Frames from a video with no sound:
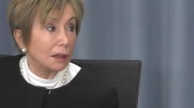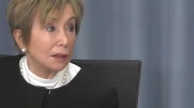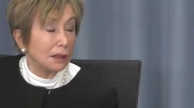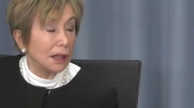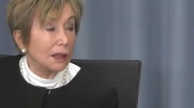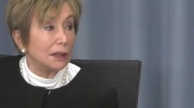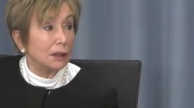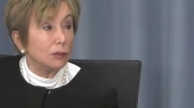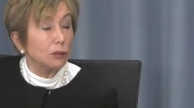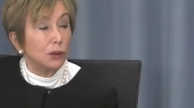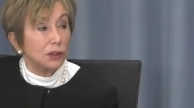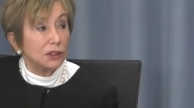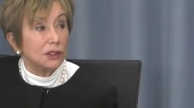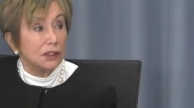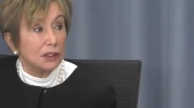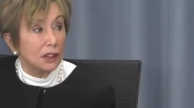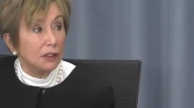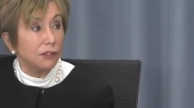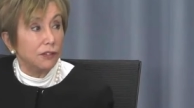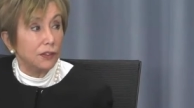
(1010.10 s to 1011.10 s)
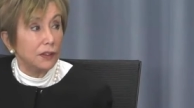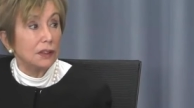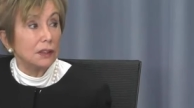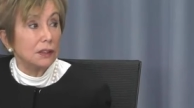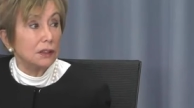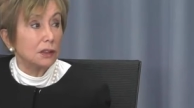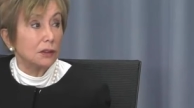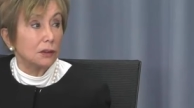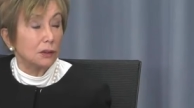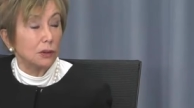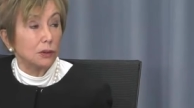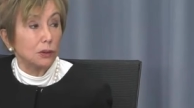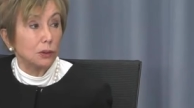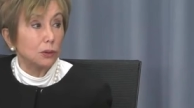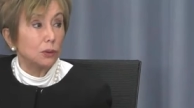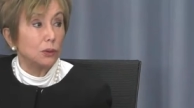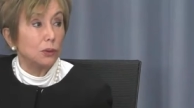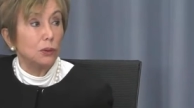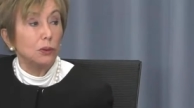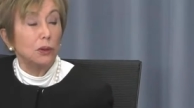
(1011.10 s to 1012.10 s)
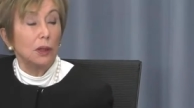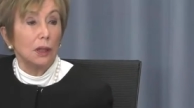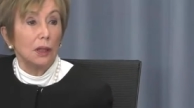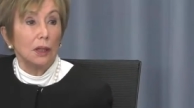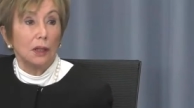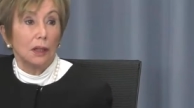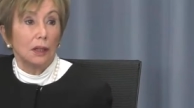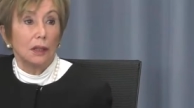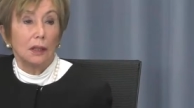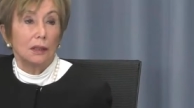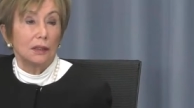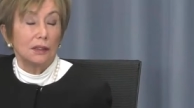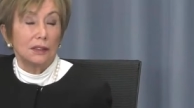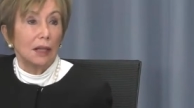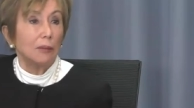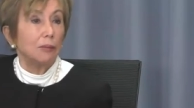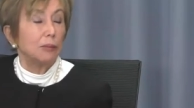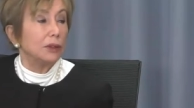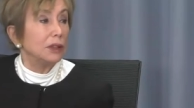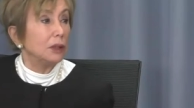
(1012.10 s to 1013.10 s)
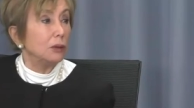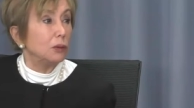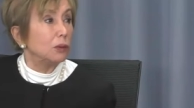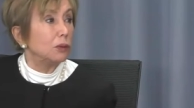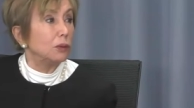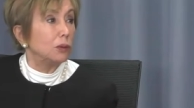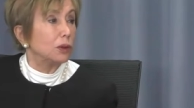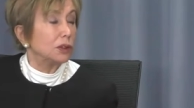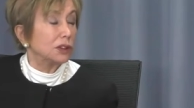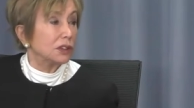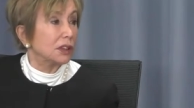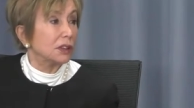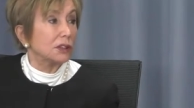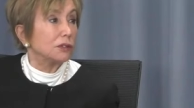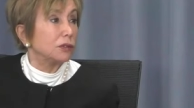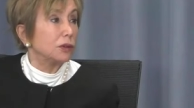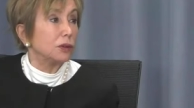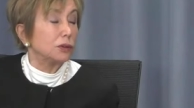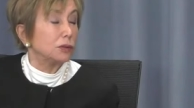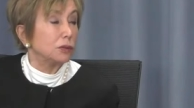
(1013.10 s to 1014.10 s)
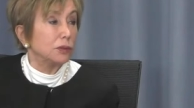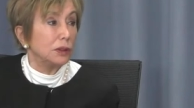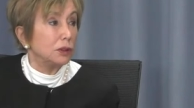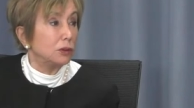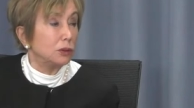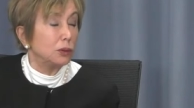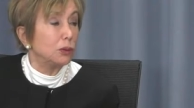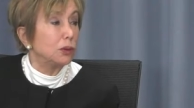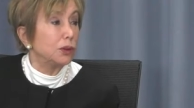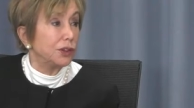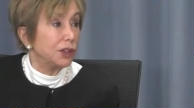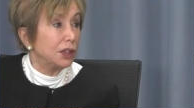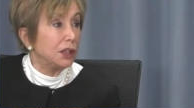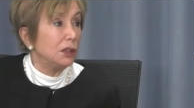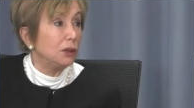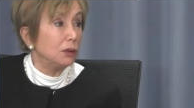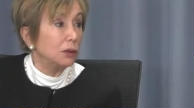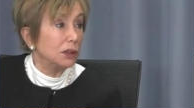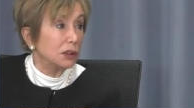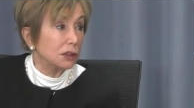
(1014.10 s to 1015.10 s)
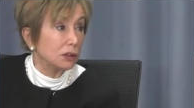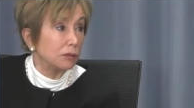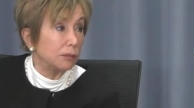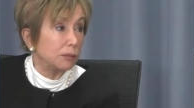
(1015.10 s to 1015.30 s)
that it was different to somebody who was transfused with two or three units